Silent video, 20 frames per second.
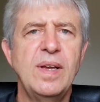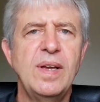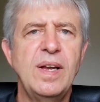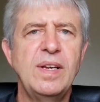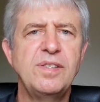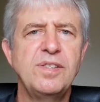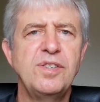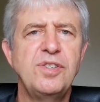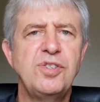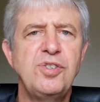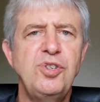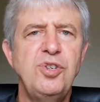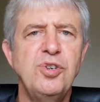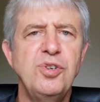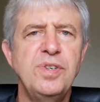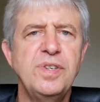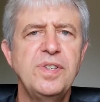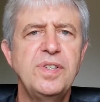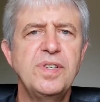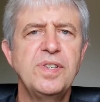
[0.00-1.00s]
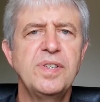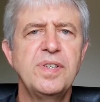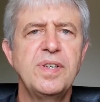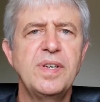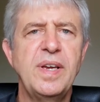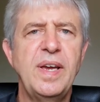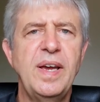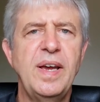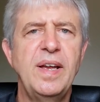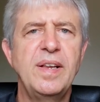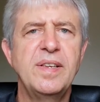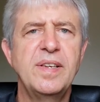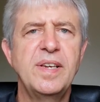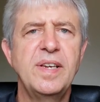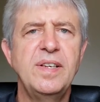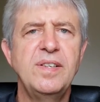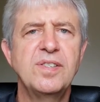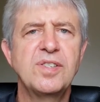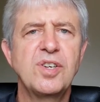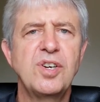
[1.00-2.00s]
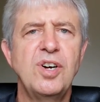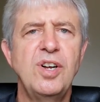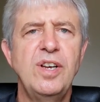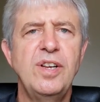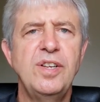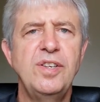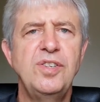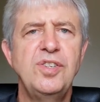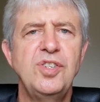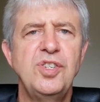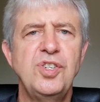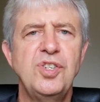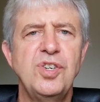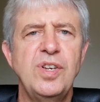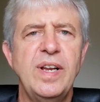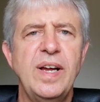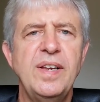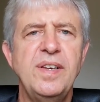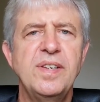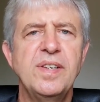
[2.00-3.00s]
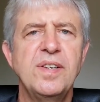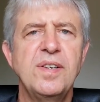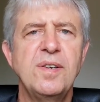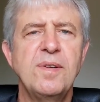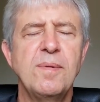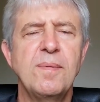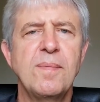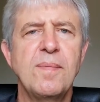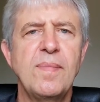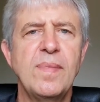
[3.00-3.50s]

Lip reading: As a student at King's College London,